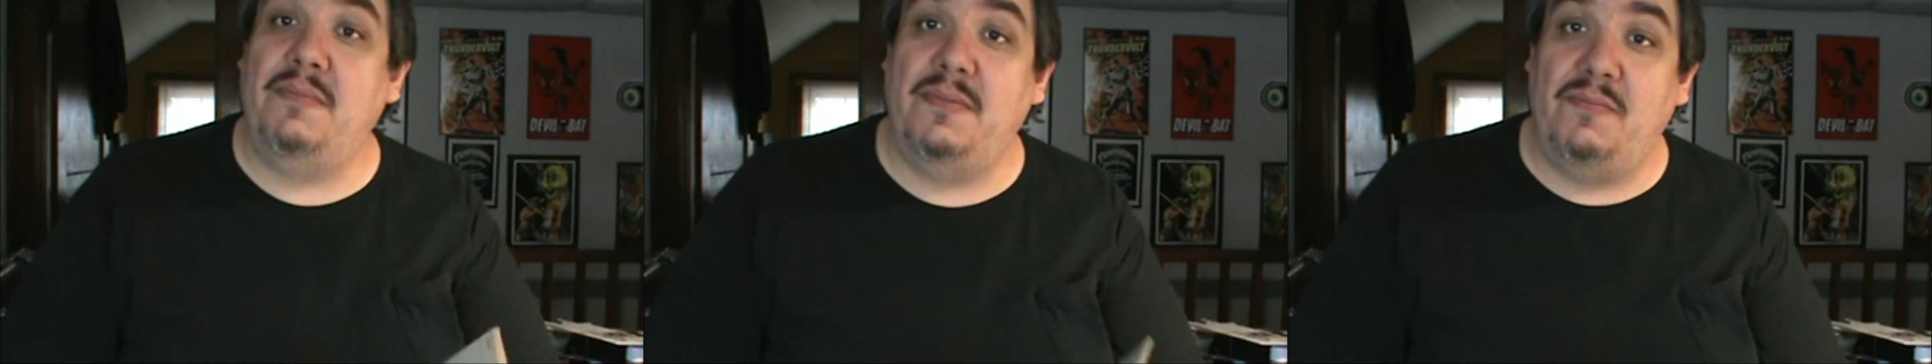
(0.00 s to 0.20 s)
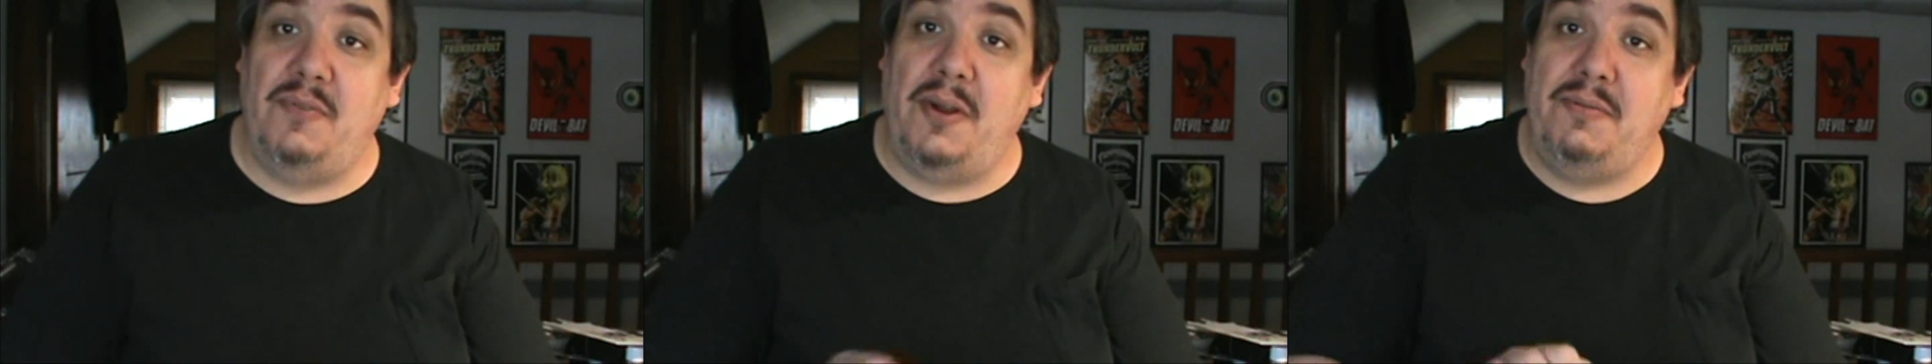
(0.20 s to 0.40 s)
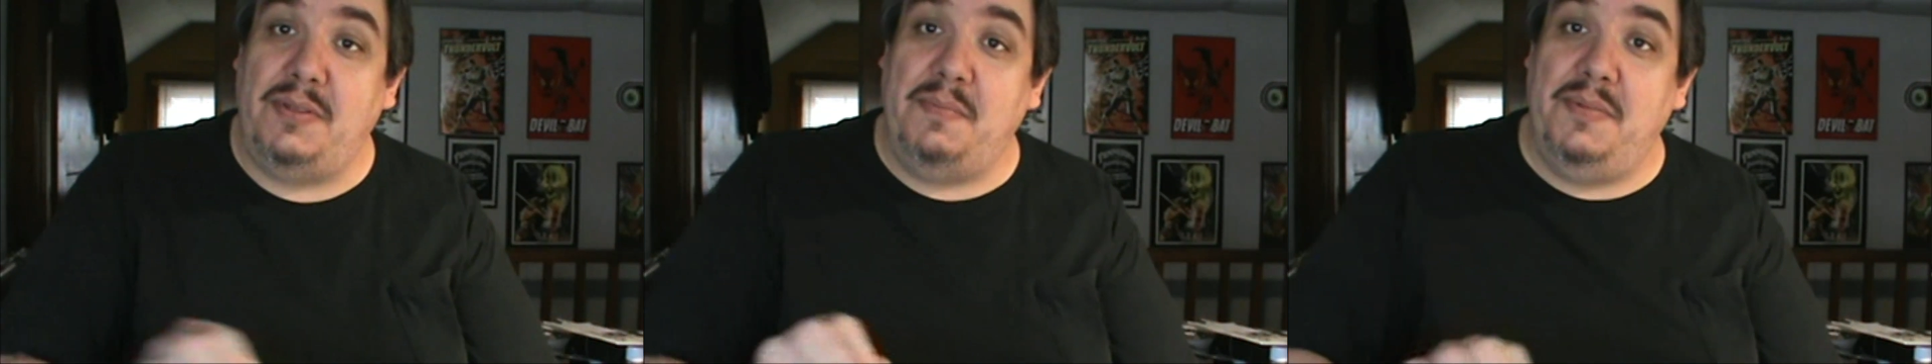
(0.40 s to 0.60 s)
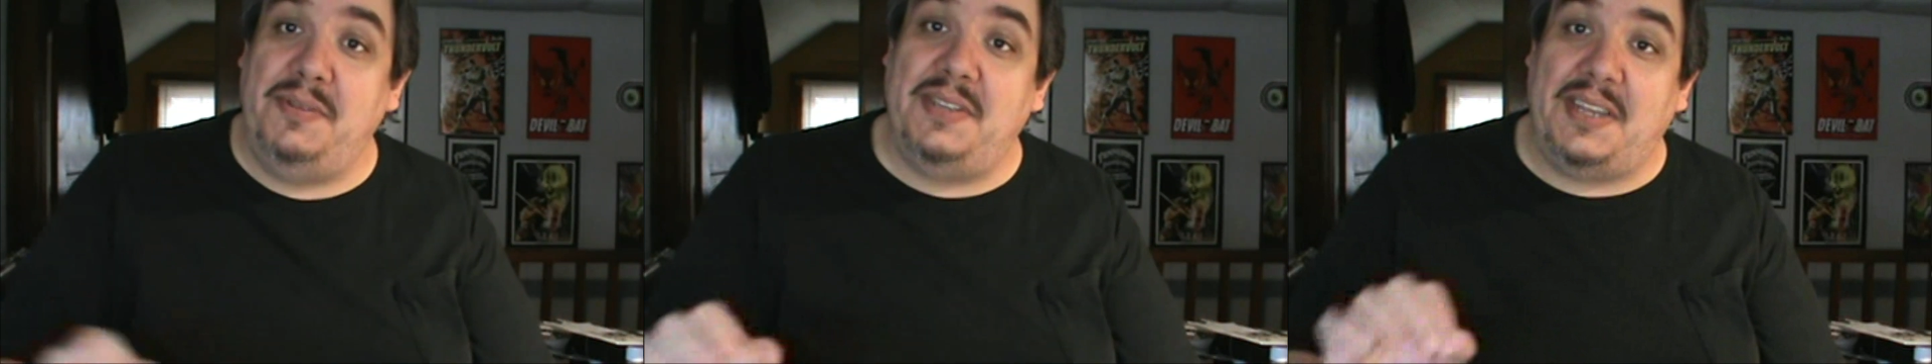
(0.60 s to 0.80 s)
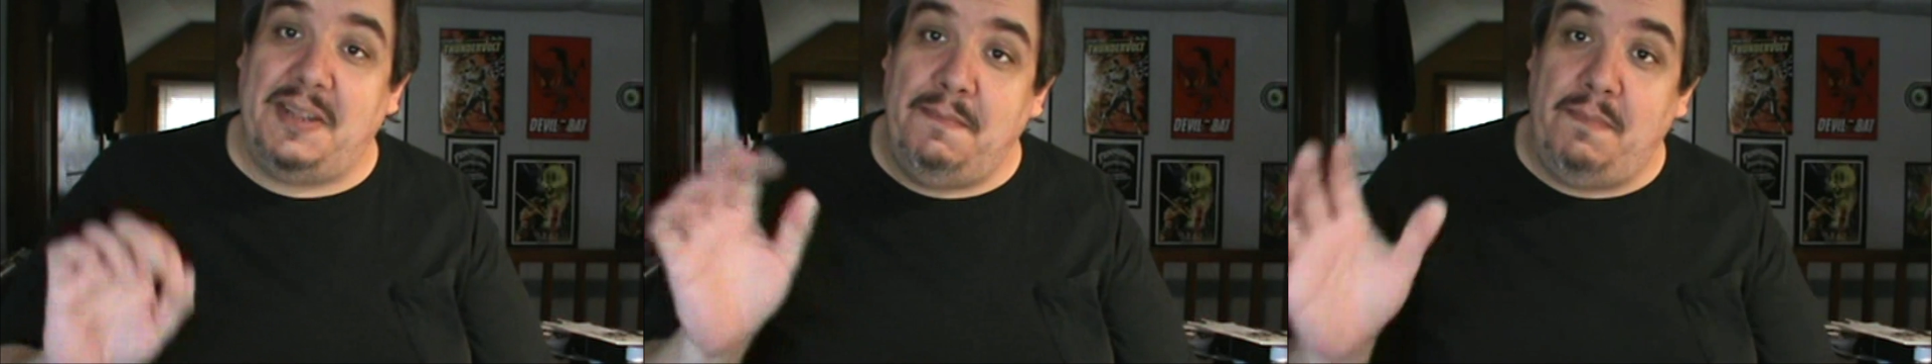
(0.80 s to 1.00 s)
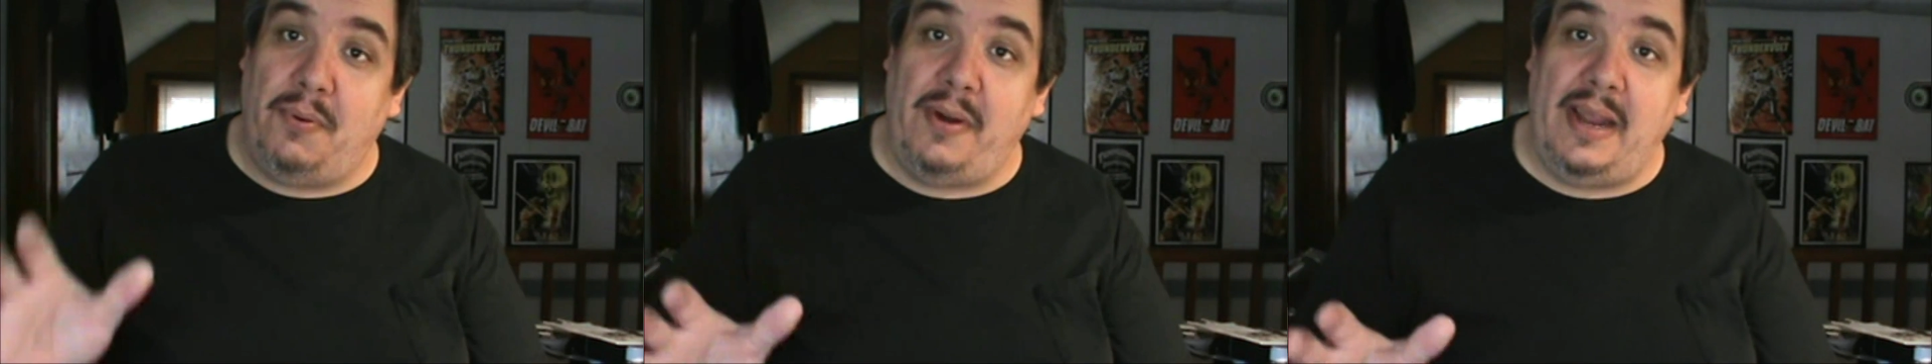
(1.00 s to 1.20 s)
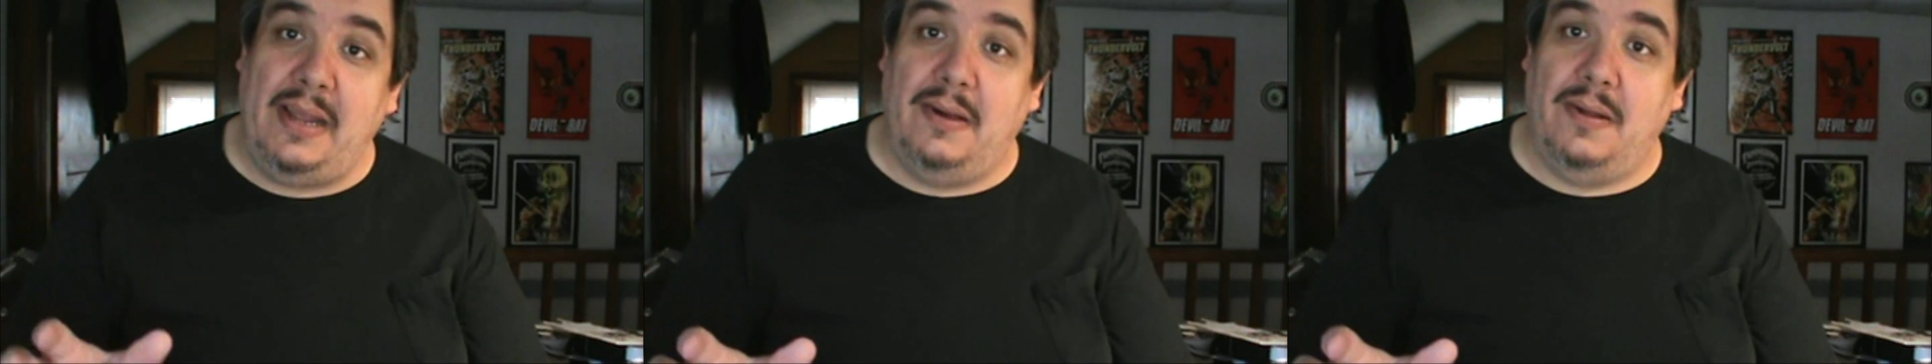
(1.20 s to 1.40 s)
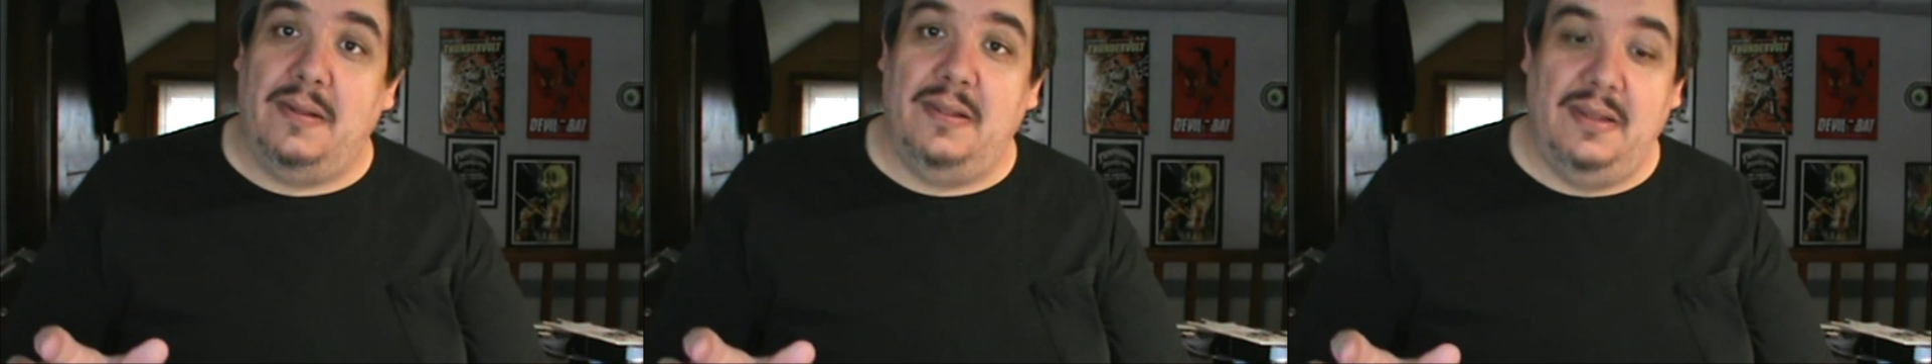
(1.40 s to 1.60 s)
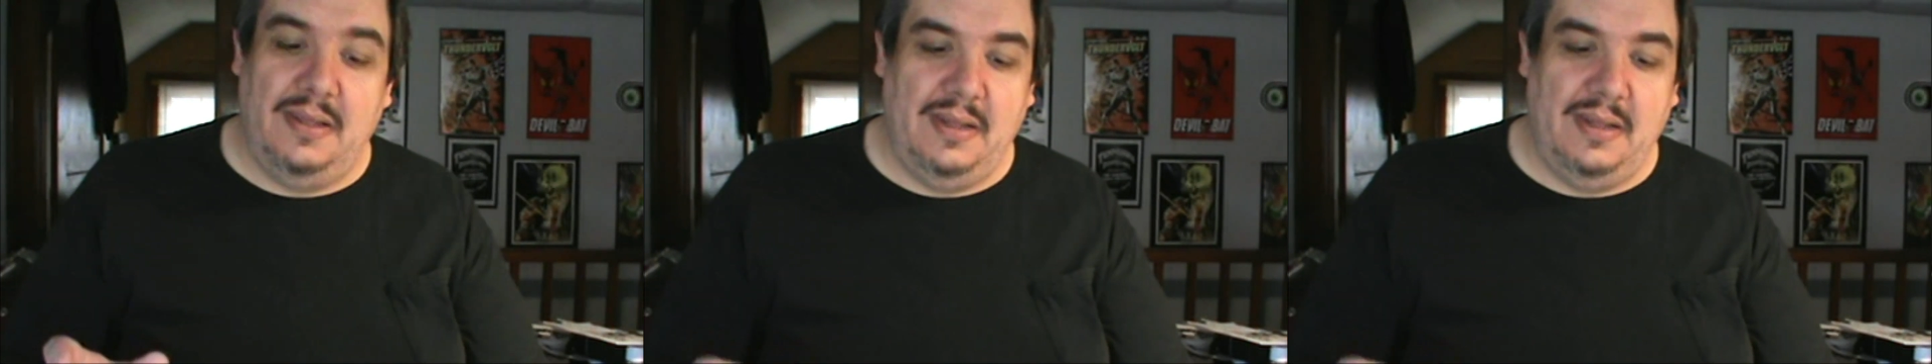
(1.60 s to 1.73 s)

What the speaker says: wrote the music in Braille.